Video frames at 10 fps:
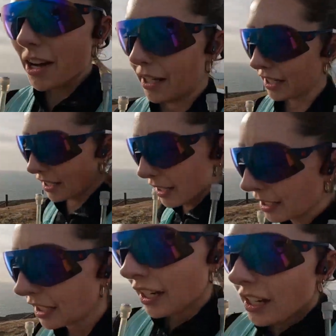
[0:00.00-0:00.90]

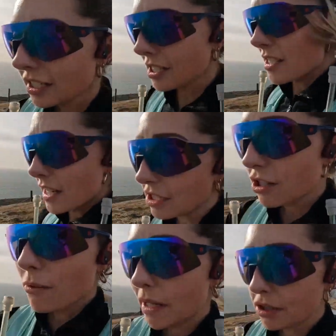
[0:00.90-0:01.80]
I? This is
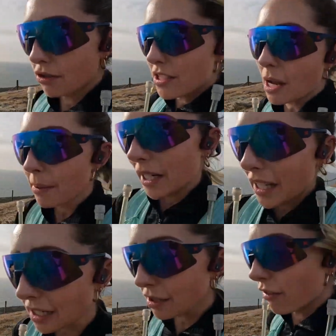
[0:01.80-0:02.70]
literally on my doorstep and I
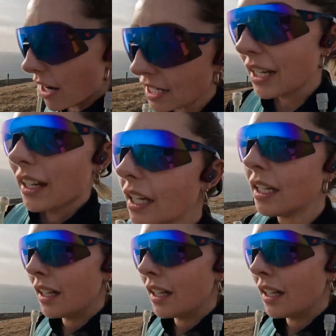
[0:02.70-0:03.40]
get to run here.